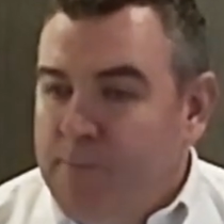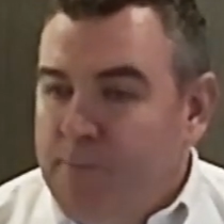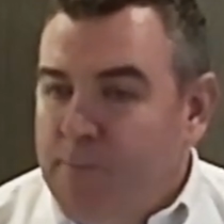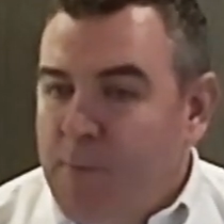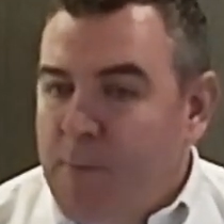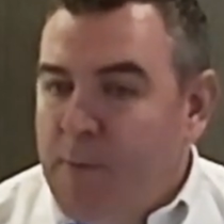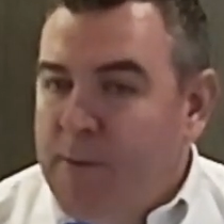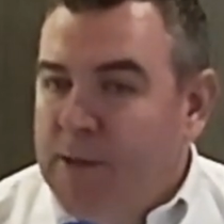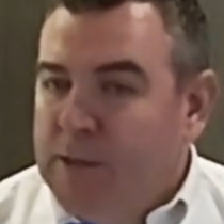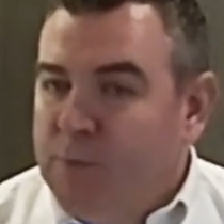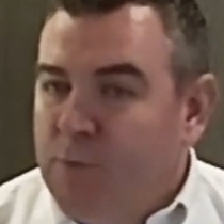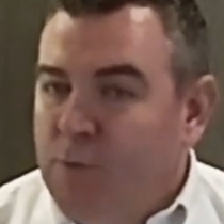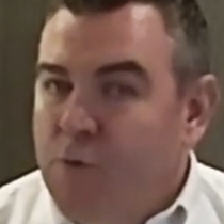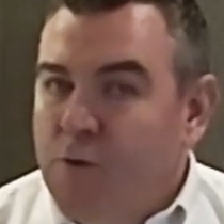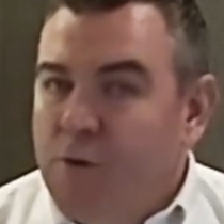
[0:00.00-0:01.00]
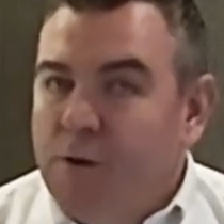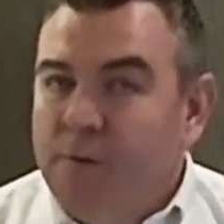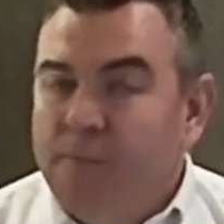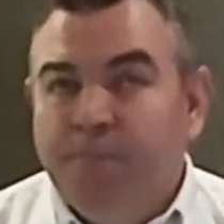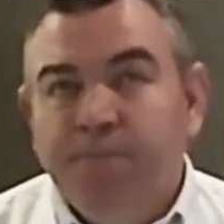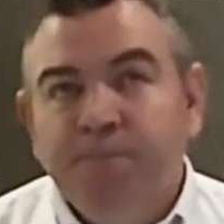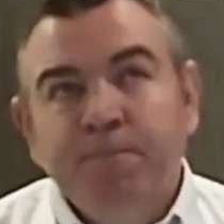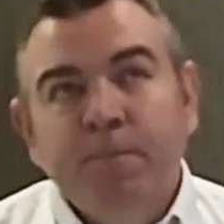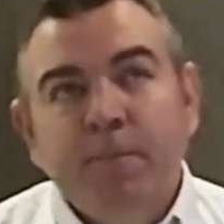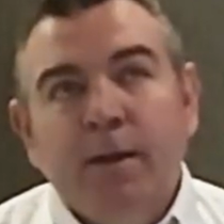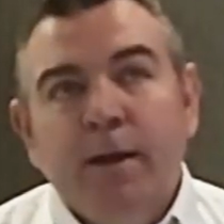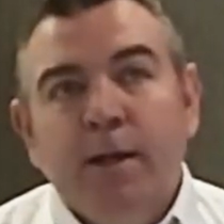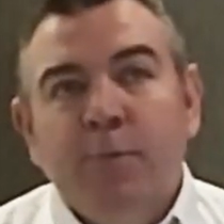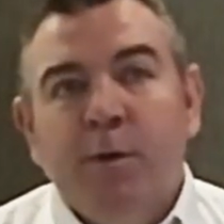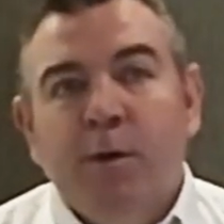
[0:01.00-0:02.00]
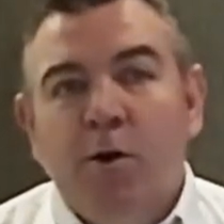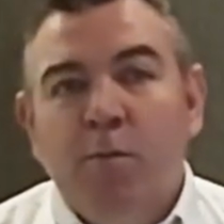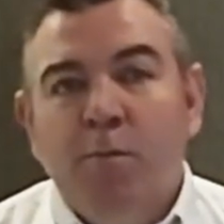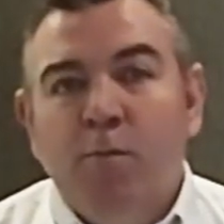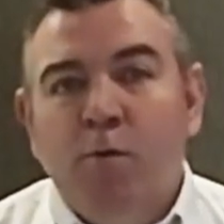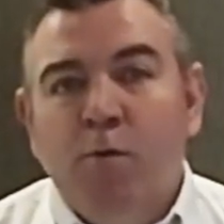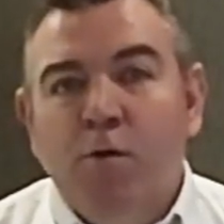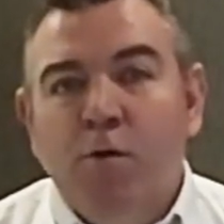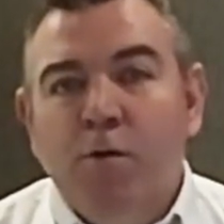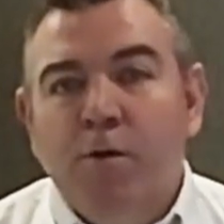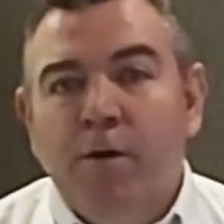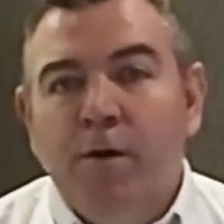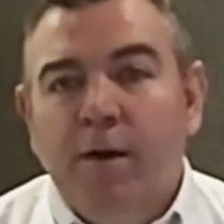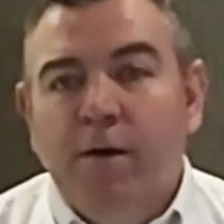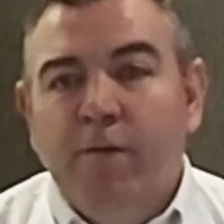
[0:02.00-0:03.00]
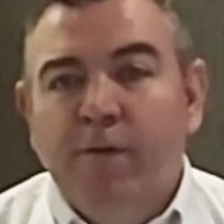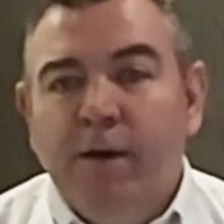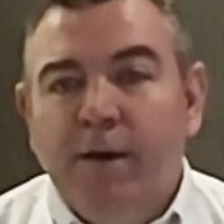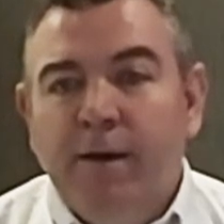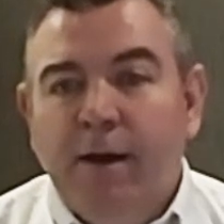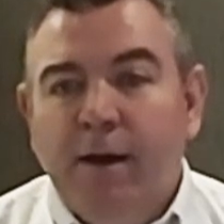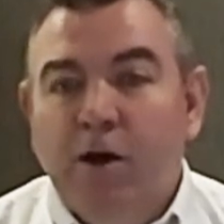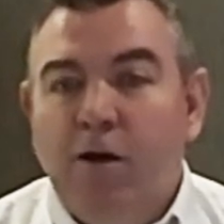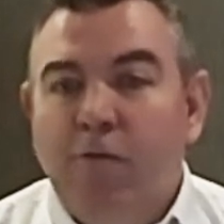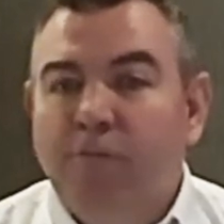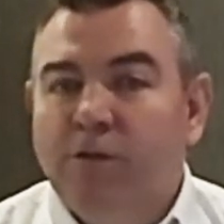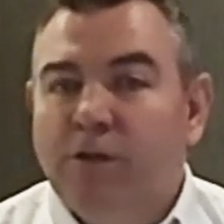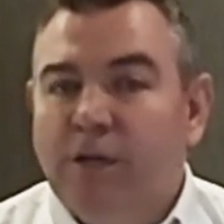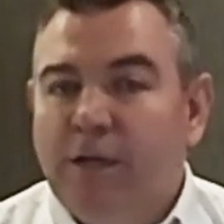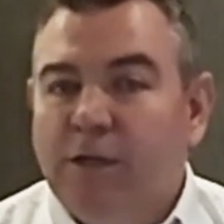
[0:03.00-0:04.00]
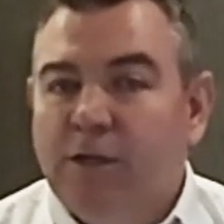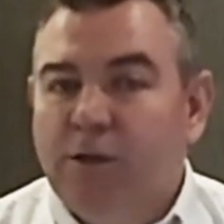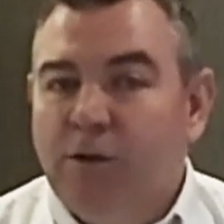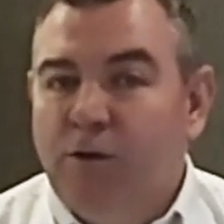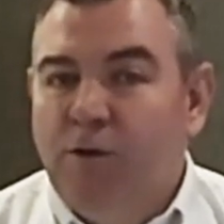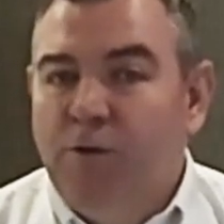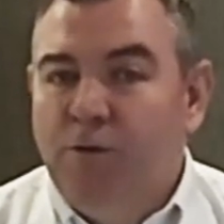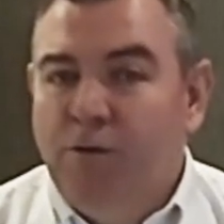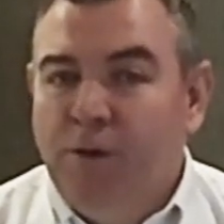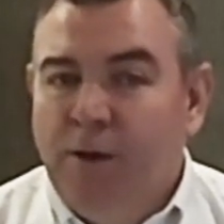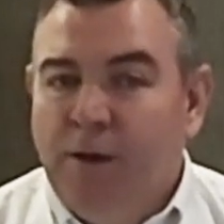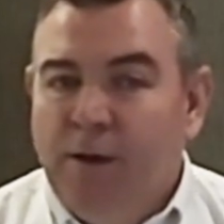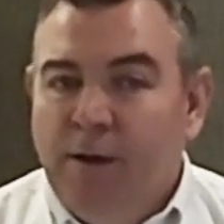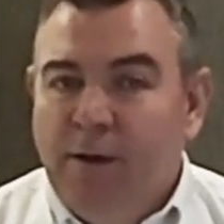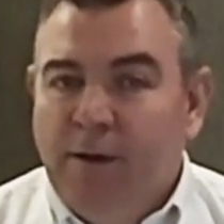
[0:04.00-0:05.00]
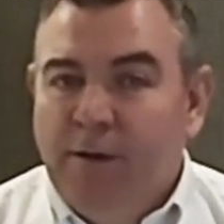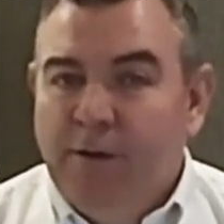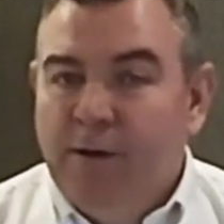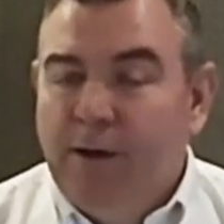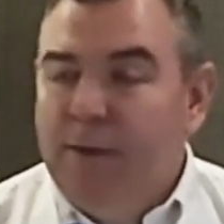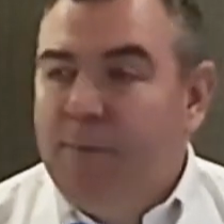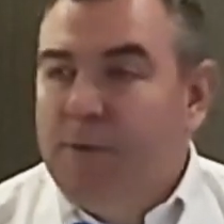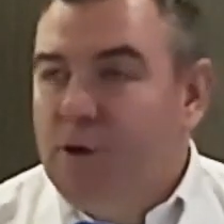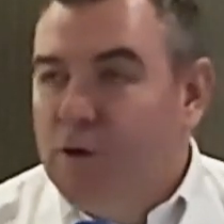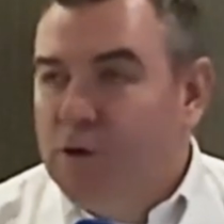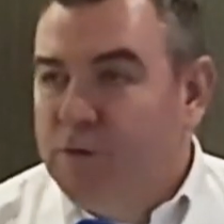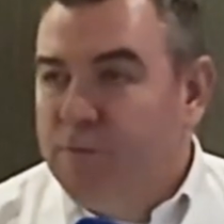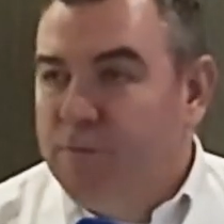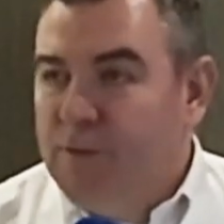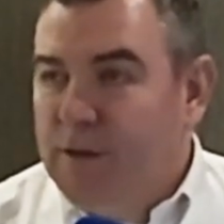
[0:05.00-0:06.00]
But maybe it'll become more of a conversation now today because of